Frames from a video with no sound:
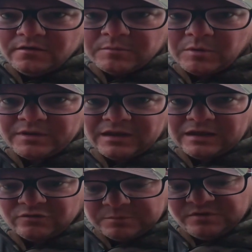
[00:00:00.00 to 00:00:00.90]
What that
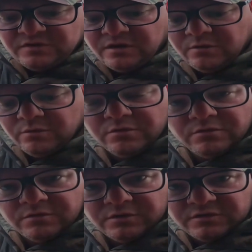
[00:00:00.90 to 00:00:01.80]
allows me to do
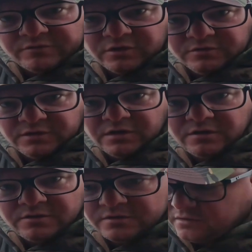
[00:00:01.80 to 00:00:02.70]
is I've got the
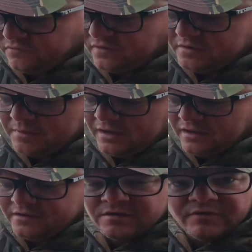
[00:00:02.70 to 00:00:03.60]
female
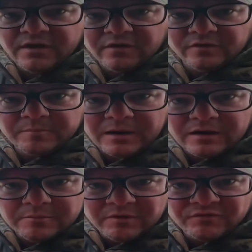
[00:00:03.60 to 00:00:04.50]
end of it on the
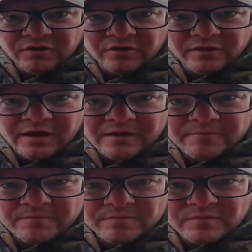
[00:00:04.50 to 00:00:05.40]
back of my phone there.
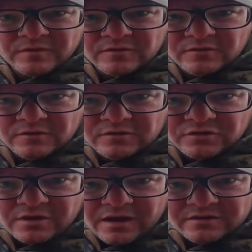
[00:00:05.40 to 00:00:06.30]
So
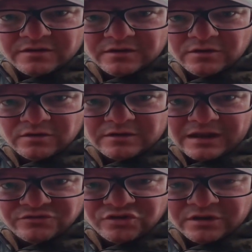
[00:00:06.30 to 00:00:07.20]
that is a little
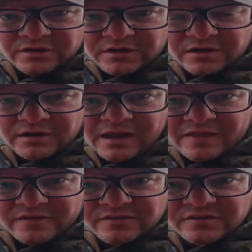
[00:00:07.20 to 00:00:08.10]
gadget that you can
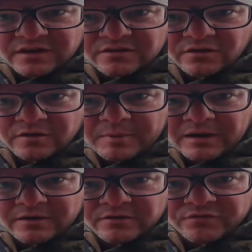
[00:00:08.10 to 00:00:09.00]
get that sticks on the
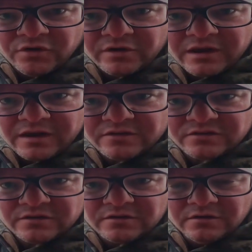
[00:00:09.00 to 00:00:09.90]
back of your phone
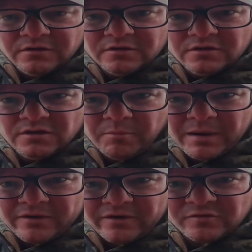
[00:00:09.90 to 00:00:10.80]
case. Not
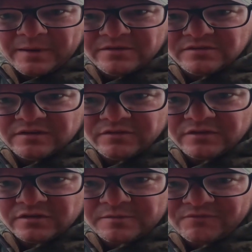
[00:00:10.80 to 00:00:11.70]
mega expensive, I
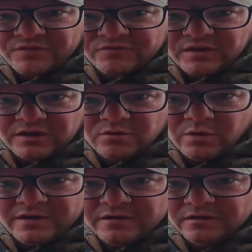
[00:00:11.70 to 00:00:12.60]
think it's about 15 quid